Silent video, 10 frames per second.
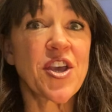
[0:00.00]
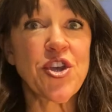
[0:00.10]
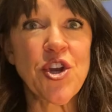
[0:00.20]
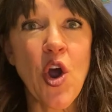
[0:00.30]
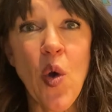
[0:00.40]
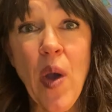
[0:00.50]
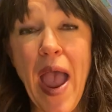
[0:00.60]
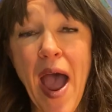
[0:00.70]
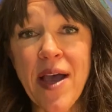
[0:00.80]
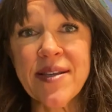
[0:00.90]
you know,
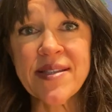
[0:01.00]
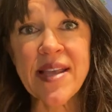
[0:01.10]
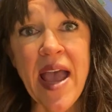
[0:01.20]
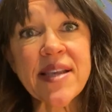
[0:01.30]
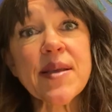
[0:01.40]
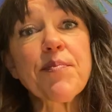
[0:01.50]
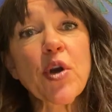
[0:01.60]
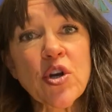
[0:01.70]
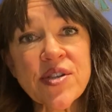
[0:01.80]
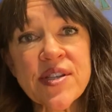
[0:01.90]
as a
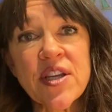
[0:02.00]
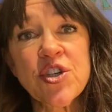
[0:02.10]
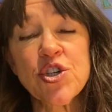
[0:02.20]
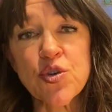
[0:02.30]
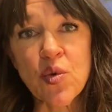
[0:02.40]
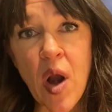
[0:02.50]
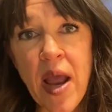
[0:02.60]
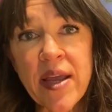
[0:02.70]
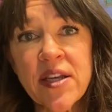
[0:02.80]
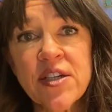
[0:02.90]
person
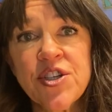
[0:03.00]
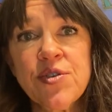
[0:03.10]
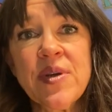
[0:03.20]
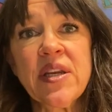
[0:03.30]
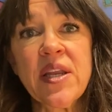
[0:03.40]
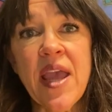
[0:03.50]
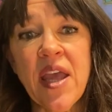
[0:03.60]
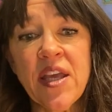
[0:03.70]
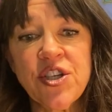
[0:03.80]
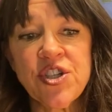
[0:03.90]
trying to
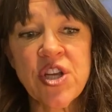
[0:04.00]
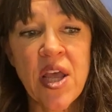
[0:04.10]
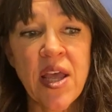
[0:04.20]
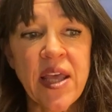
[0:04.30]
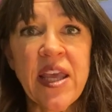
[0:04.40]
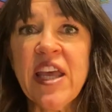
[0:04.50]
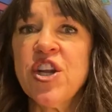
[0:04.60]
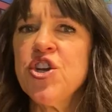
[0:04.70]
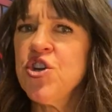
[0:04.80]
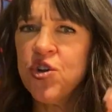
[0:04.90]
engage in
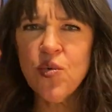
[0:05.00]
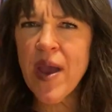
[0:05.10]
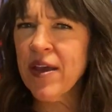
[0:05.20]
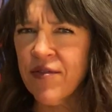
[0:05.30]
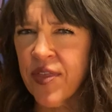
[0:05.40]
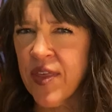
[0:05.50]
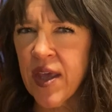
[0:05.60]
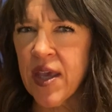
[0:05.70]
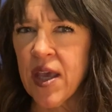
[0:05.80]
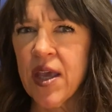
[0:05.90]
a new way of
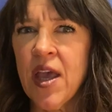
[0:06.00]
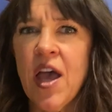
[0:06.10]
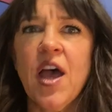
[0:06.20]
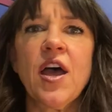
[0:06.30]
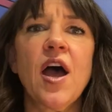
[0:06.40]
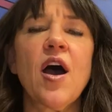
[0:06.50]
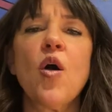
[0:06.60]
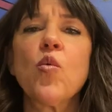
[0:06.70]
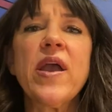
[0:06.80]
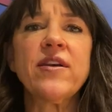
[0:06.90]
thinking,
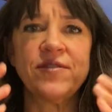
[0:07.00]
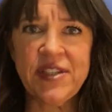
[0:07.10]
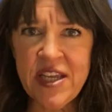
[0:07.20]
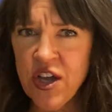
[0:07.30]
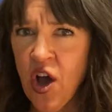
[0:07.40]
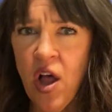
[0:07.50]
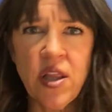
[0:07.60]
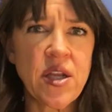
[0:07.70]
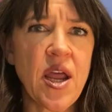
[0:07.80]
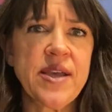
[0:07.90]
a way of
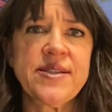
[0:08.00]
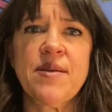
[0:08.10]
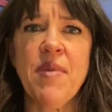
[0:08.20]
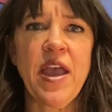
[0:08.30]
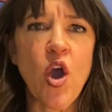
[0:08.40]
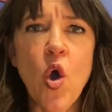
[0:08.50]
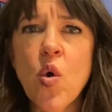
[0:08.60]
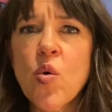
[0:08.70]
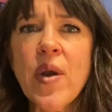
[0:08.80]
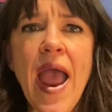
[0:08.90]
decolonizing my
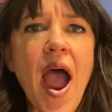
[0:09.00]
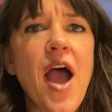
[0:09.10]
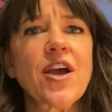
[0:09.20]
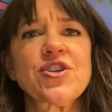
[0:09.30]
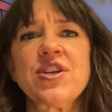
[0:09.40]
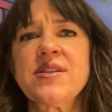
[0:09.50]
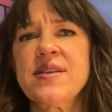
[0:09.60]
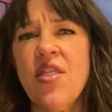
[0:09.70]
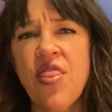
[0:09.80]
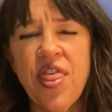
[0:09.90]
own actions
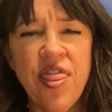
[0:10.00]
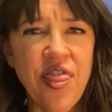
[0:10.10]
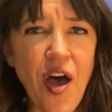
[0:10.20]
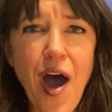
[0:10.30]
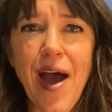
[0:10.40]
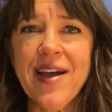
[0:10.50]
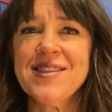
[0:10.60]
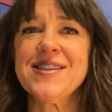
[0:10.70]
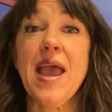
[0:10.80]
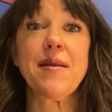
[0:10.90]
and
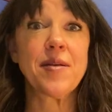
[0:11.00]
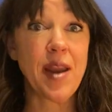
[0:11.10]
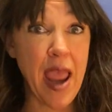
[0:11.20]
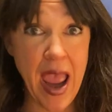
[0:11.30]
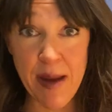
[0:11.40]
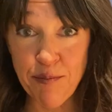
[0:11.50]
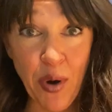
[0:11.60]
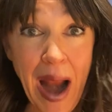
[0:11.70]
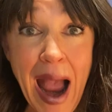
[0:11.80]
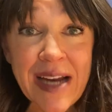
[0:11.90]
thoughts and
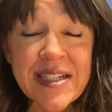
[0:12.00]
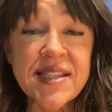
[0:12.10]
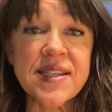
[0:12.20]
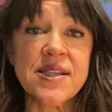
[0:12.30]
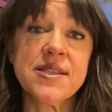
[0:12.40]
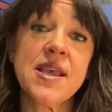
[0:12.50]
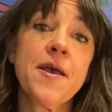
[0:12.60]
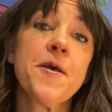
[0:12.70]
practices,